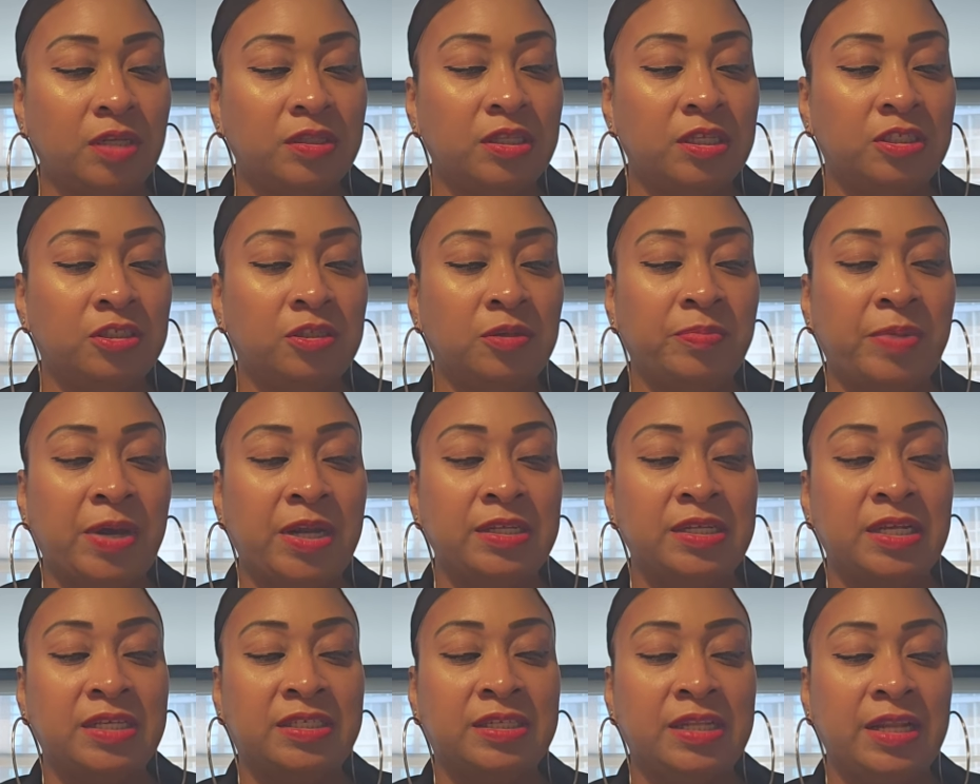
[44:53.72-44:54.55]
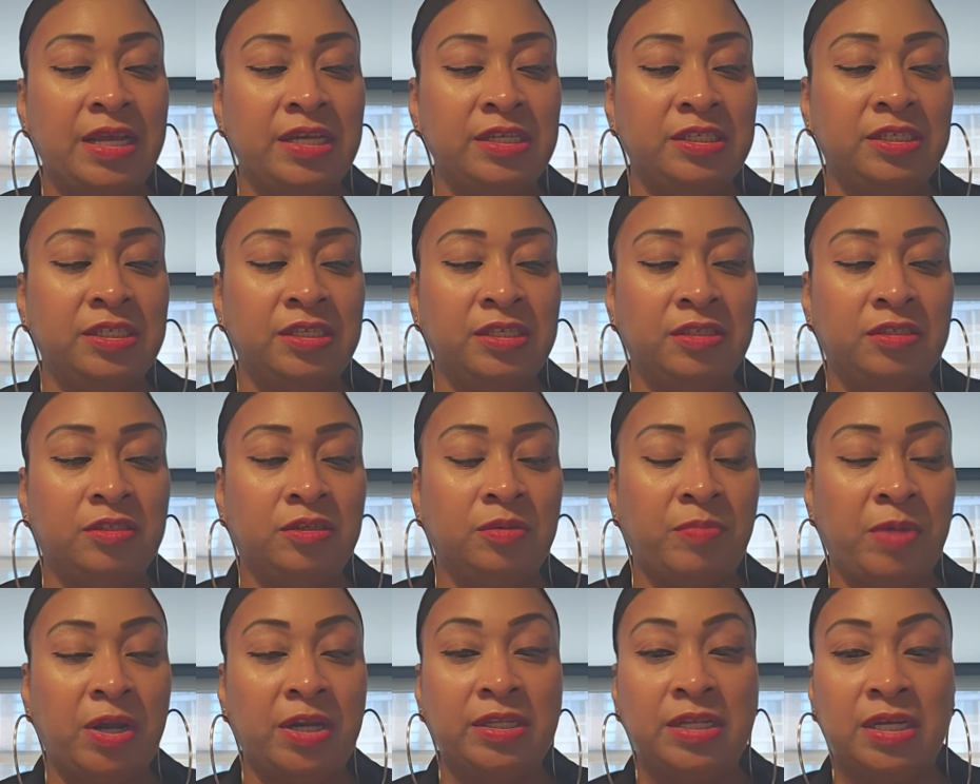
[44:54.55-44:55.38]
this is somebody that's lazy,
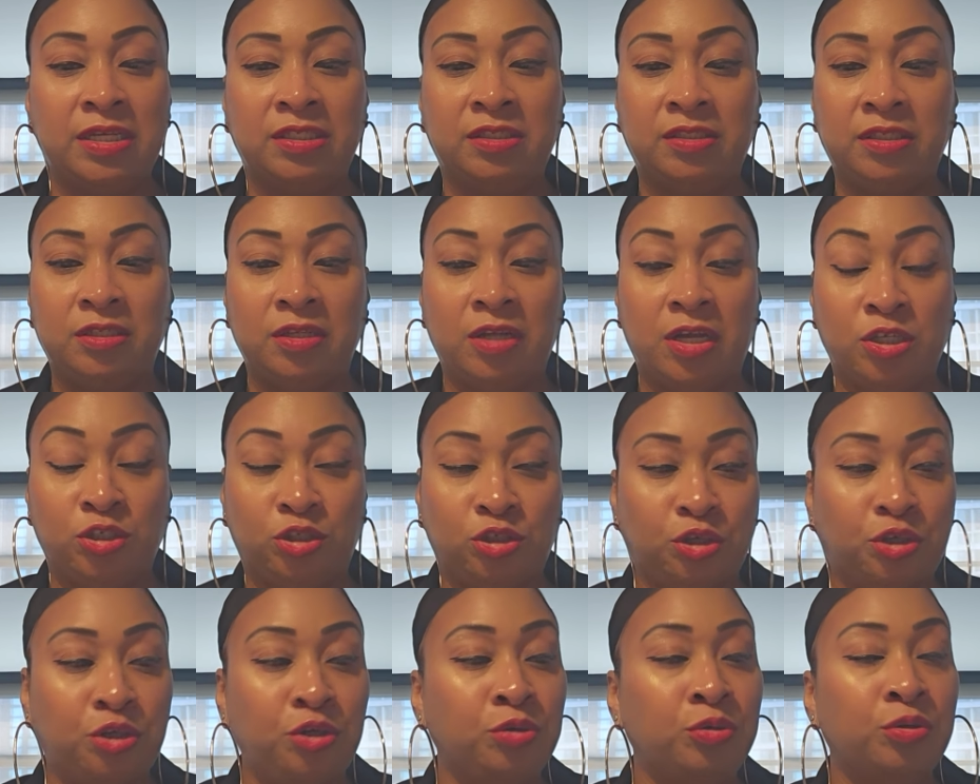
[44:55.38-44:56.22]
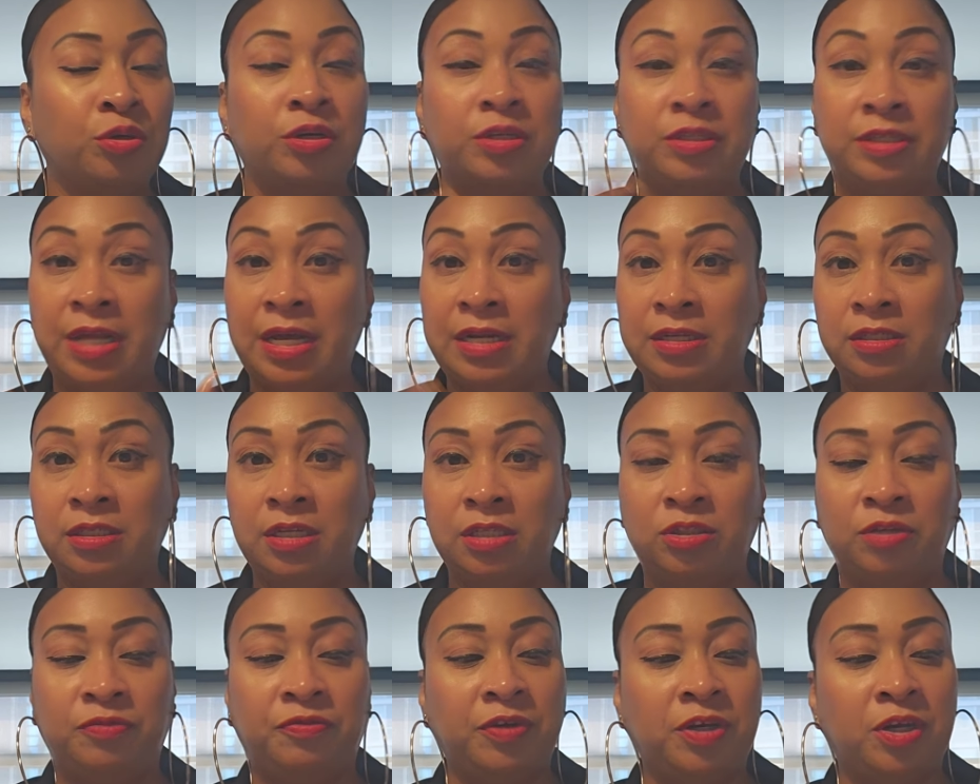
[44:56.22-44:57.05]
somebody that's insecure. That is
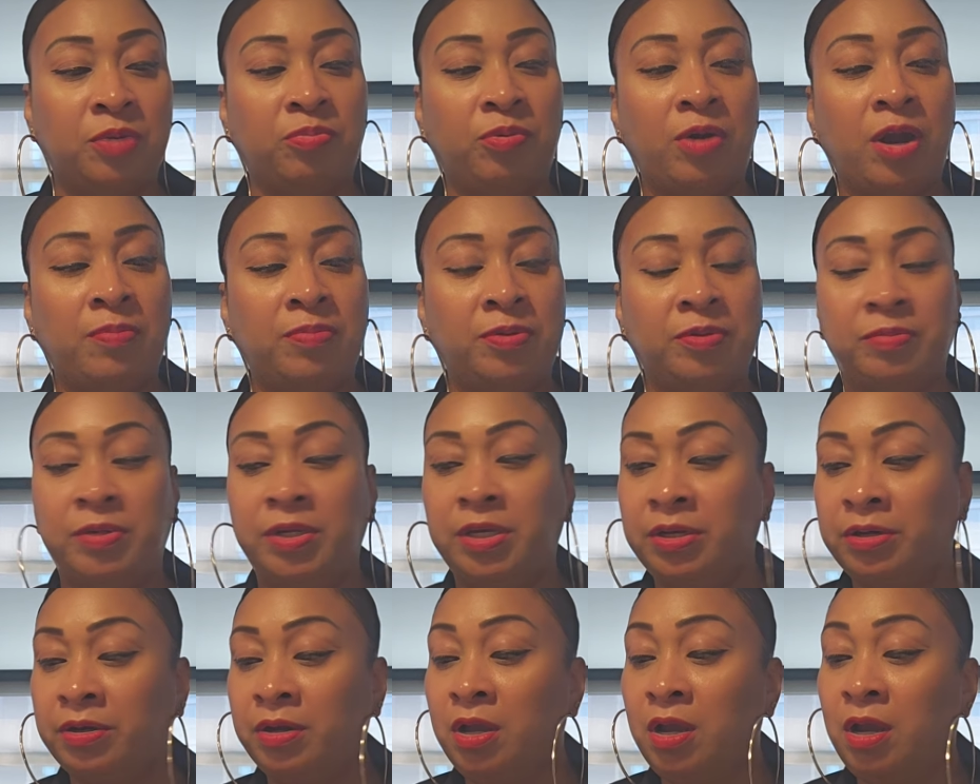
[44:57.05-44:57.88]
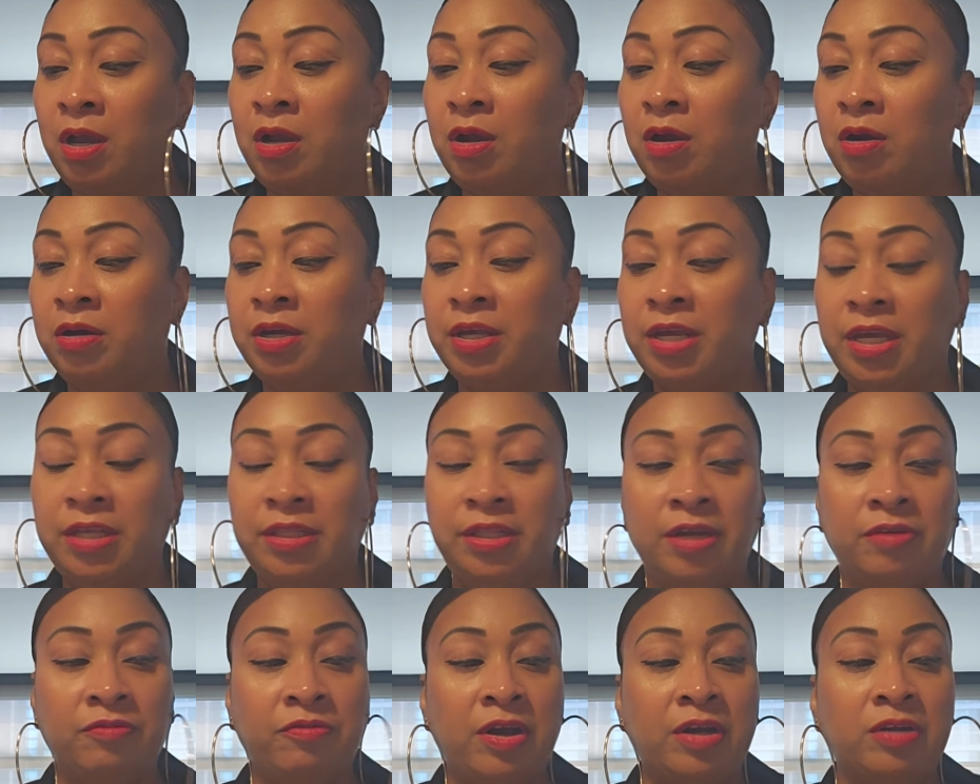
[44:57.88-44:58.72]
not your fucking problem here. Okay,
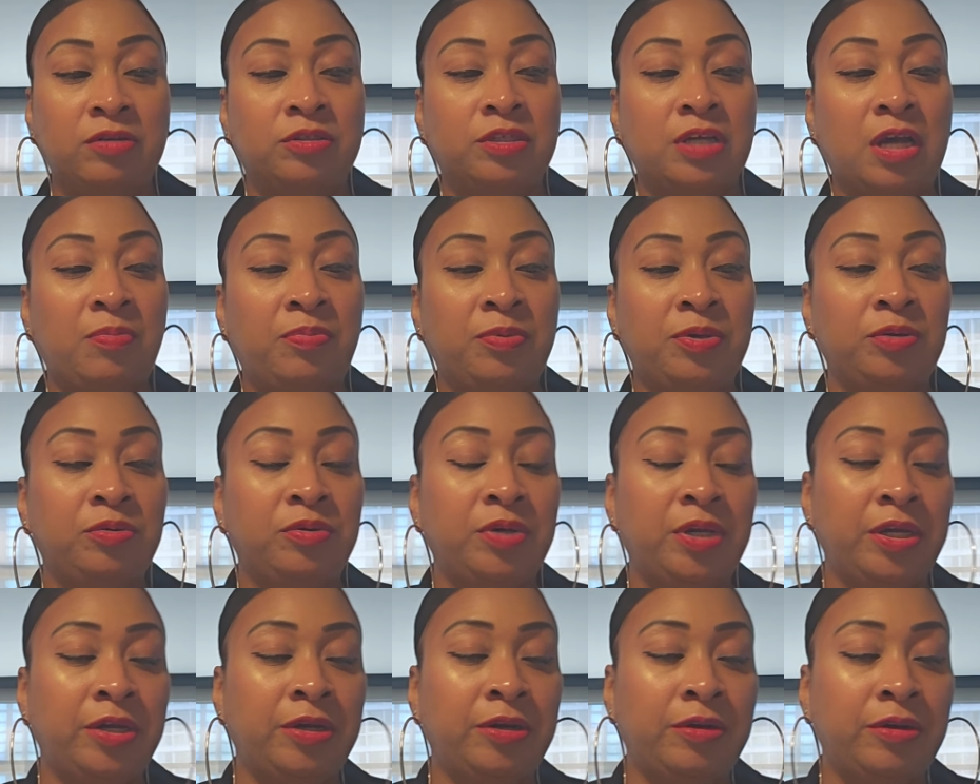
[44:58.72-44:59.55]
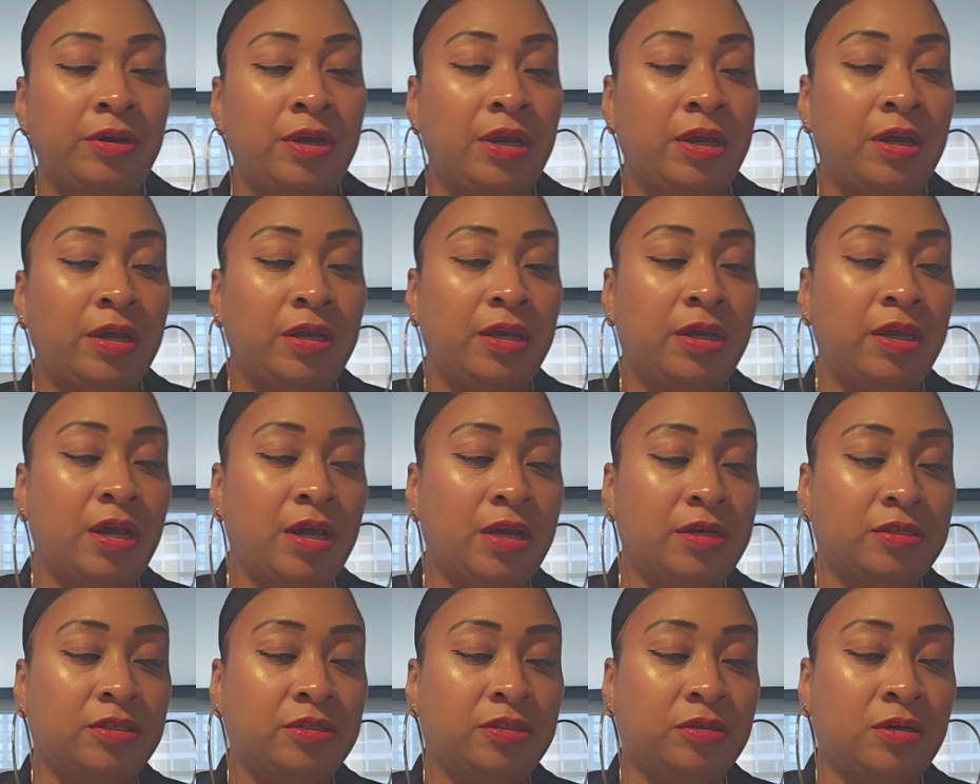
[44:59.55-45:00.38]
they're right on top of you here.
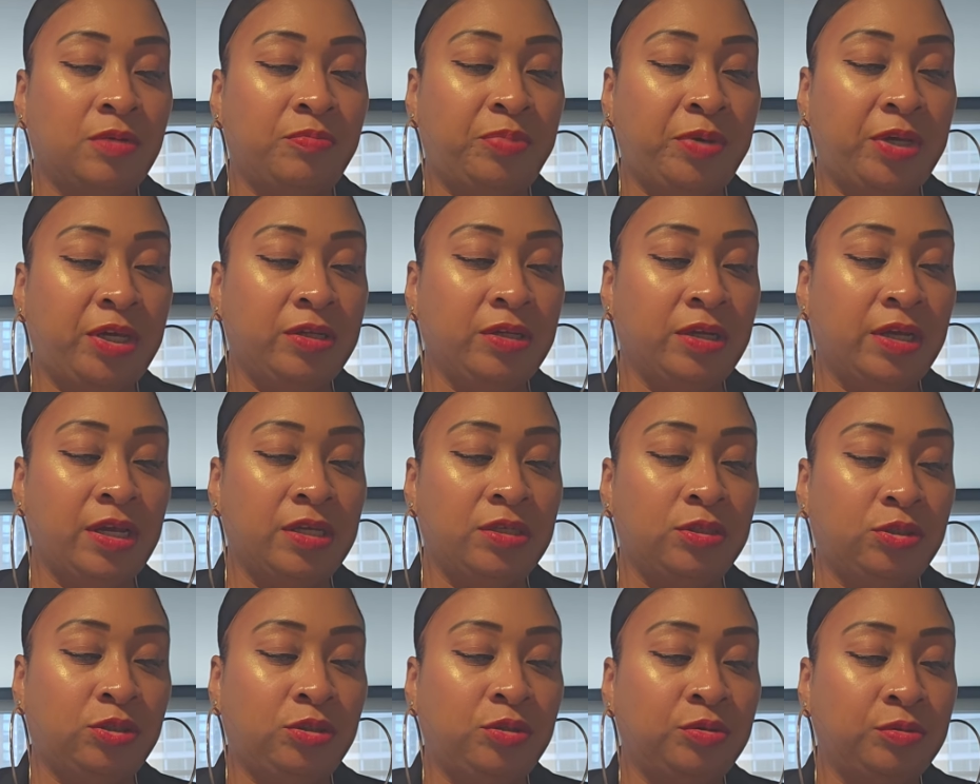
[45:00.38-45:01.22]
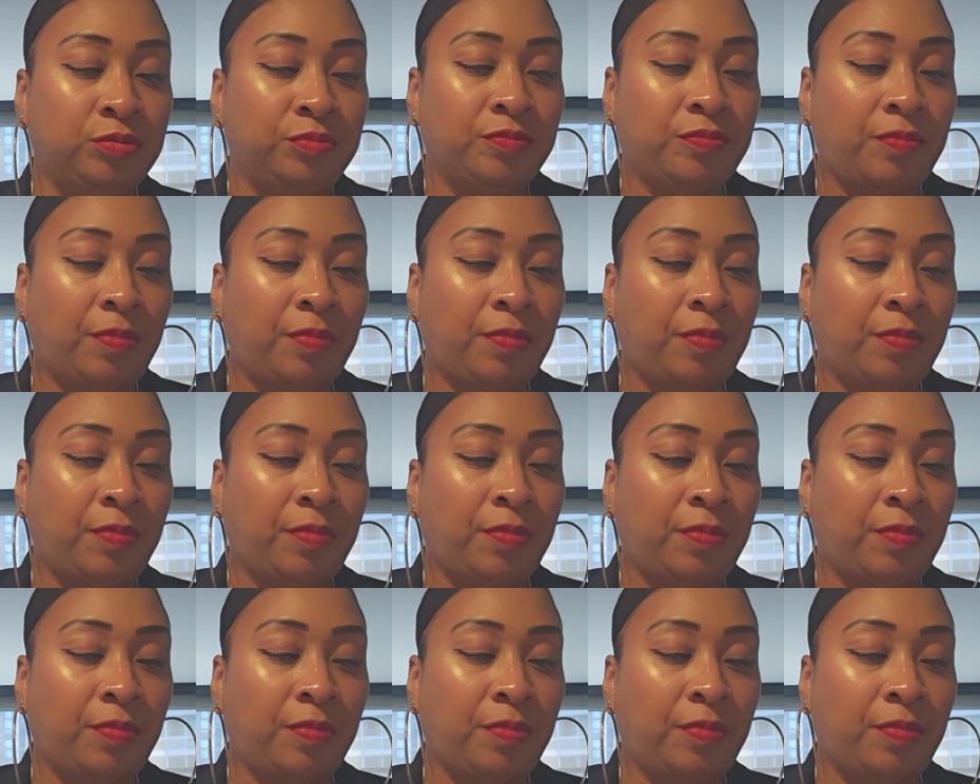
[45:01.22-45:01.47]
Yes, competing against you.